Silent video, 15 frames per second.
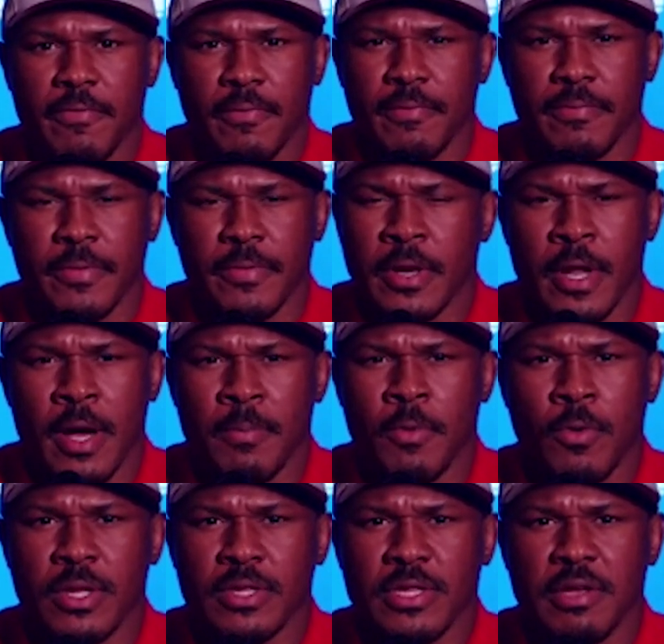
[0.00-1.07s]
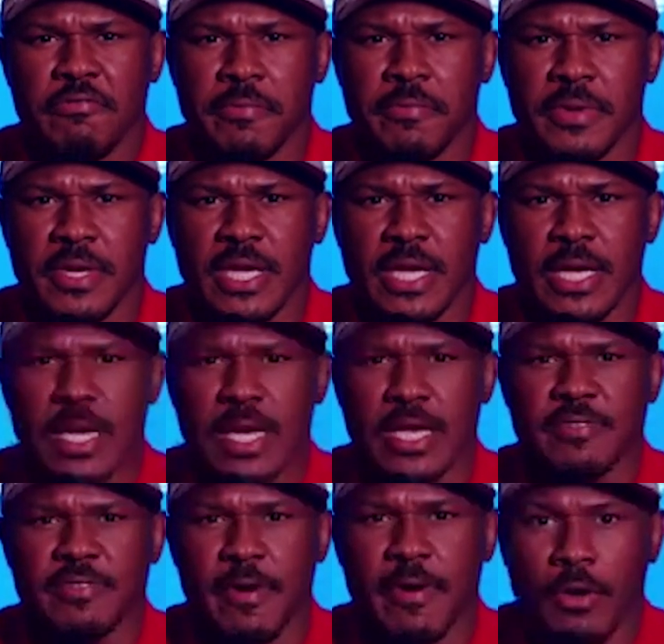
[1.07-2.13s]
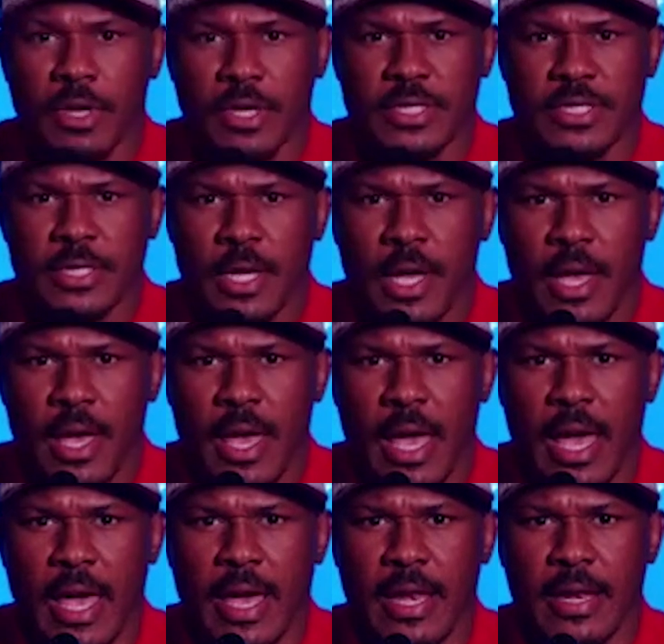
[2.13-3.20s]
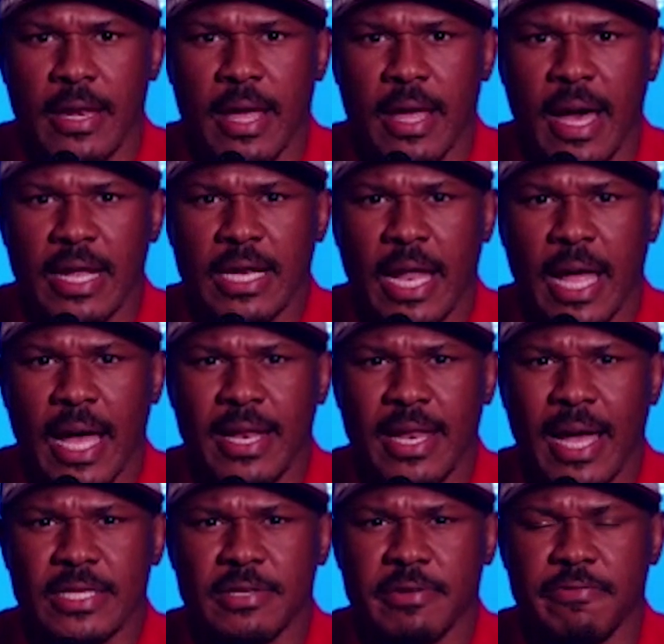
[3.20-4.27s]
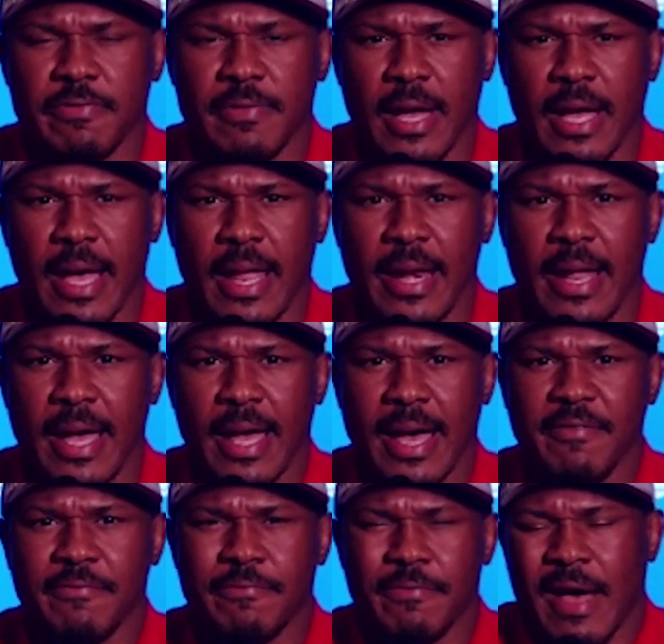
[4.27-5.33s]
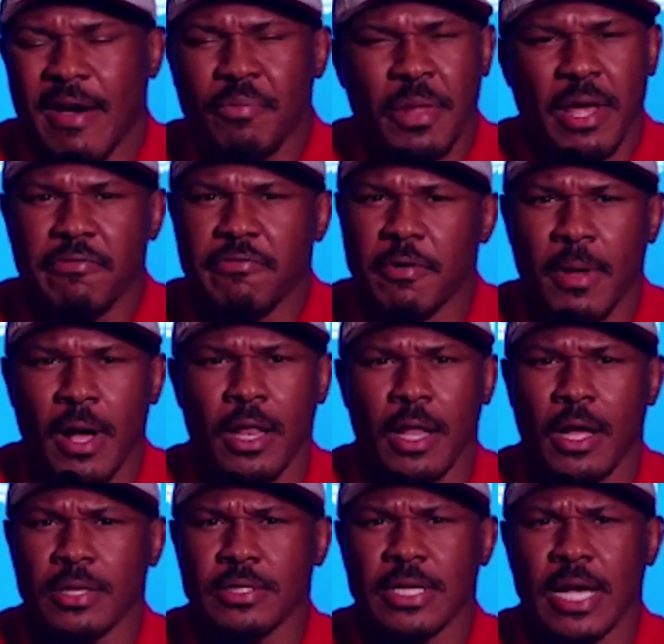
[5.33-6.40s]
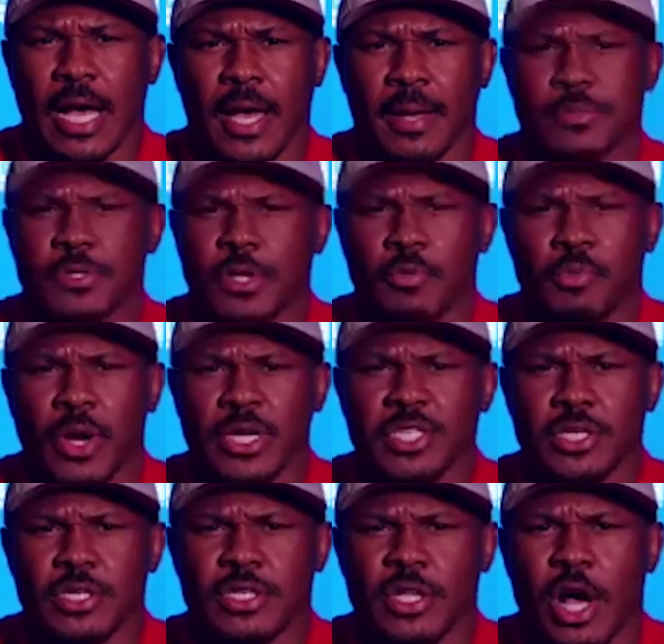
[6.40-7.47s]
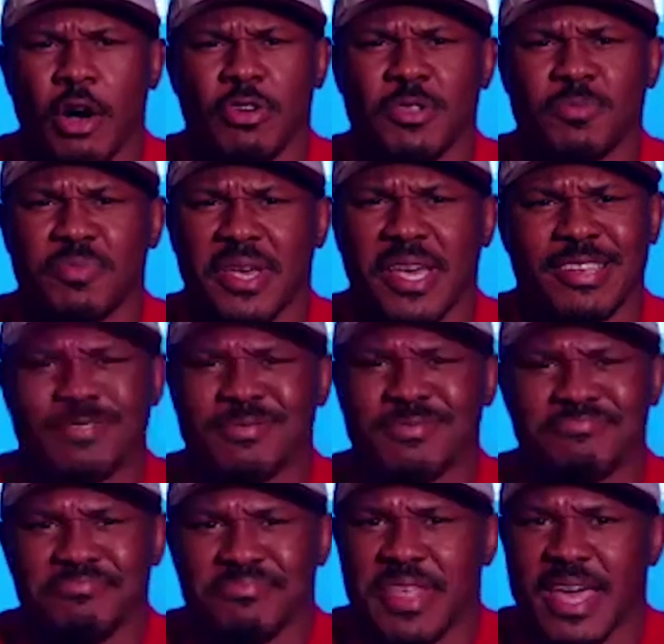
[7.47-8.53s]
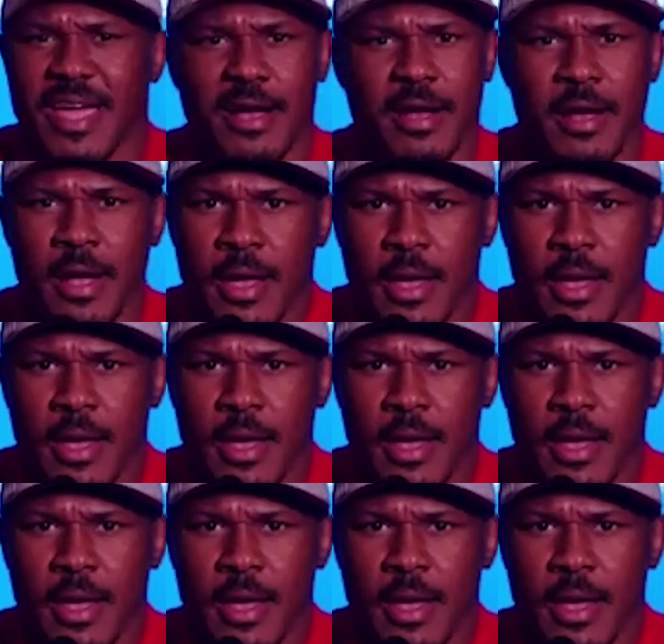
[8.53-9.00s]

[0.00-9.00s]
The number one thing for me is focus. And I, I like to, and I, I've, I've played football a long time. So pressure has always been there.